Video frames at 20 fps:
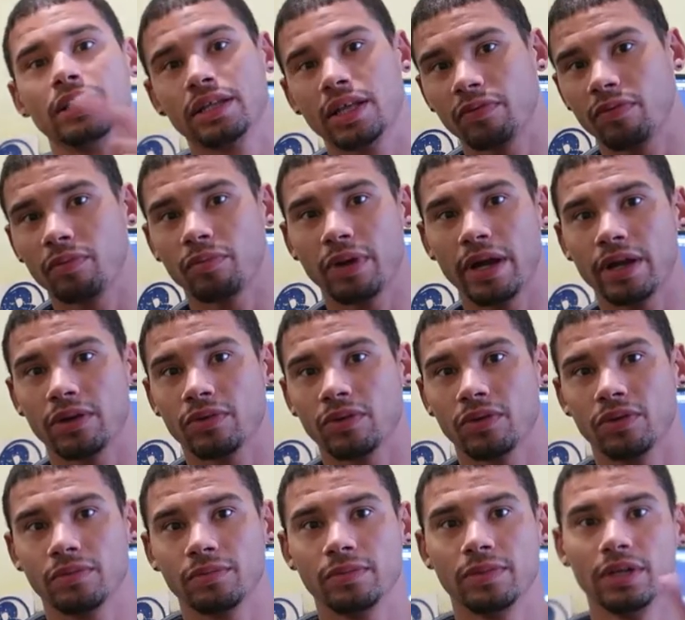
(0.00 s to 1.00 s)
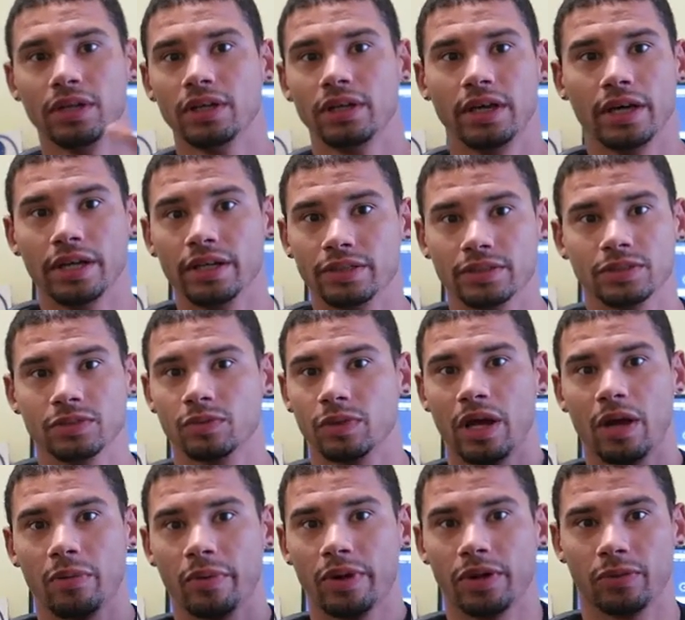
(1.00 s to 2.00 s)
different break room, and this is
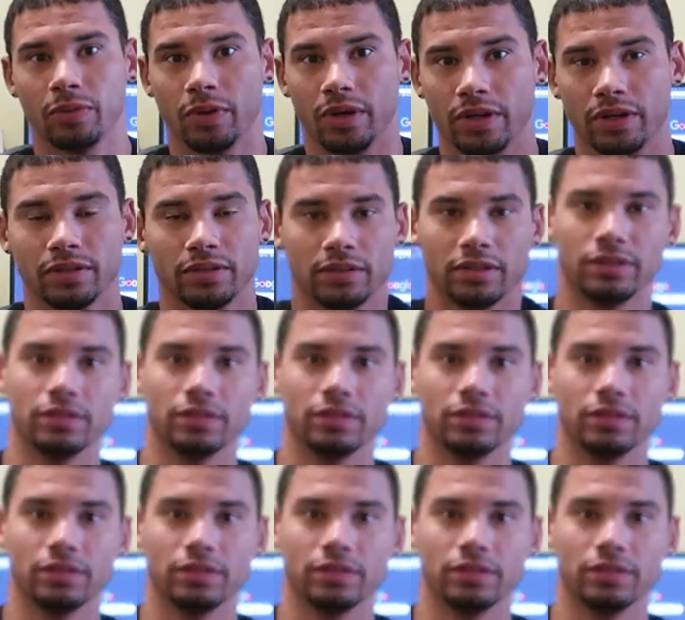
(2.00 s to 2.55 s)
what I wear to work.